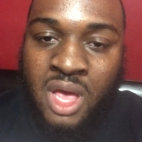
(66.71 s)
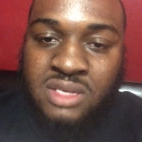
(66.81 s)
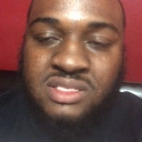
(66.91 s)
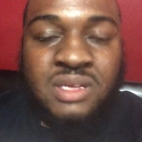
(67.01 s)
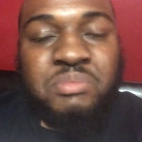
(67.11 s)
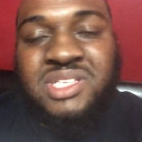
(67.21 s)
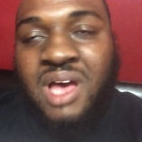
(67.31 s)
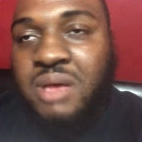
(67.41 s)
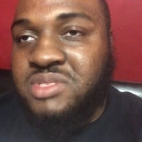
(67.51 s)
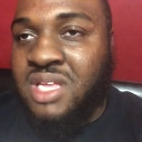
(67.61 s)

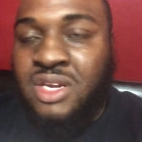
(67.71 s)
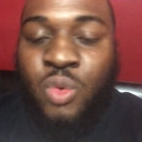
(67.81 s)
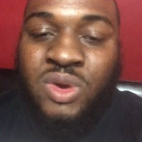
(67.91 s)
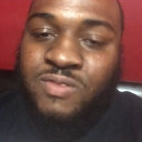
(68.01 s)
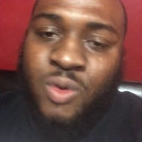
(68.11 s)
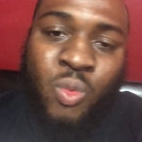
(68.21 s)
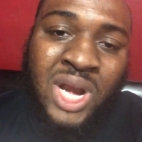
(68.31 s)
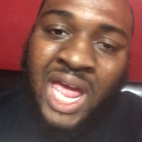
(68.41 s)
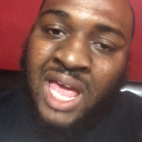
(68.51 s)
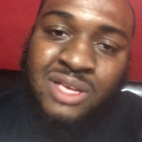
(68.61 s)
Sometimes they don't even want
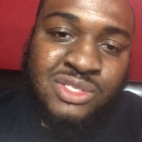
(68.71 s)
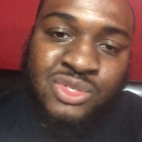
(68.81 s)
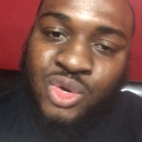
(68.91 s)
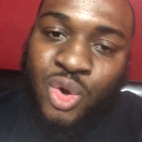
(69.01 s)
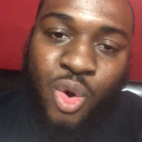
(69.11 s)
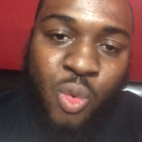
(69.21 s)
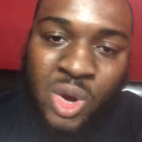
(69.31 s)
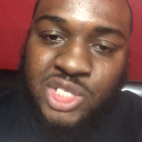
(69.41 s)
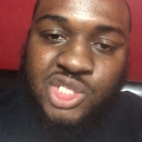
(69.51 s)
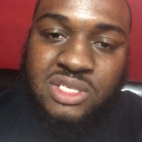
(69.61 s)
to answer your
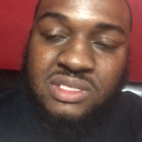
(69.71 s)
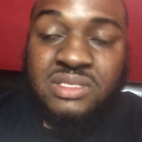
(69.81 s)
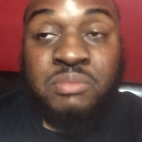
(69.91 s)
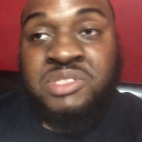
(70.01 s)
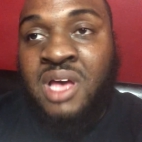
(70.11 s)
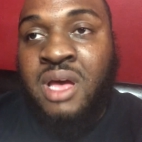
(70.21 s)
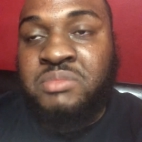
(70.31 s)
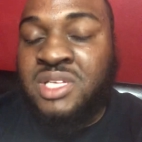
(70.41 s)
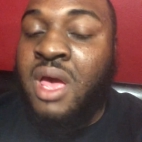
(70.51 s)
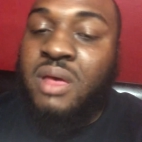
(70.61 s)
question.
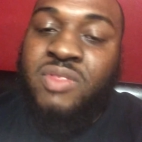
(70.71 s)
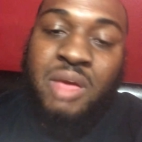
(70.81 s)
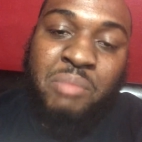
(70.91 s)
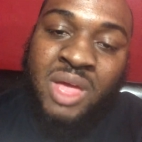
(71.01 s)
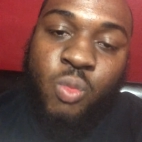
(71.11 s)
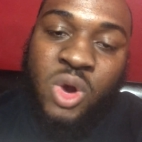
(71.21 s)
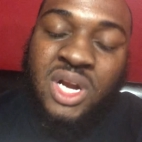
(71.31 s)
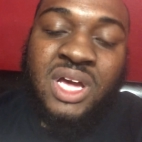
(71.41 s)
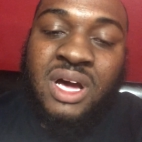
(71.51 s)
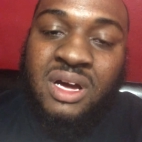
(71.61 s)
Sometimes they may want
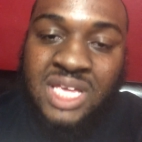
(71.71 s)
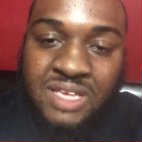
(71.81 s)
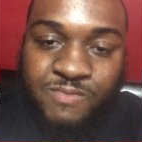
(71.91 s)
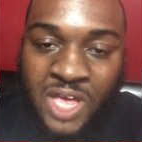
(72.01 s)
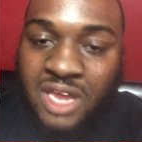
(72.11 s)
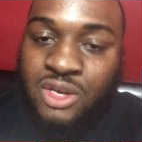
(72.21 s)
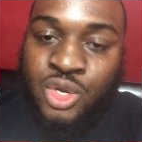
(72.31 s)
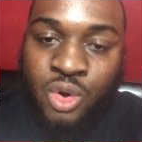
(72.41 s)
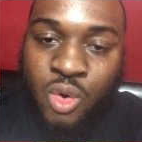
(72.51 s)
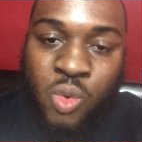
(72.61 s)
to evade
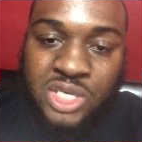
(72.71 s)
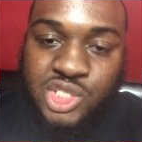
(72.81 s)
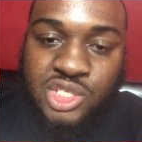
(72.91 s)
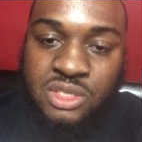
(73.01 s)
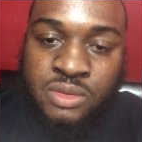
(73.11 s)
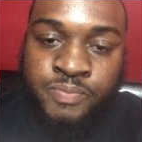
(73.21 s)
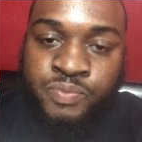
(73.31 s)
your question,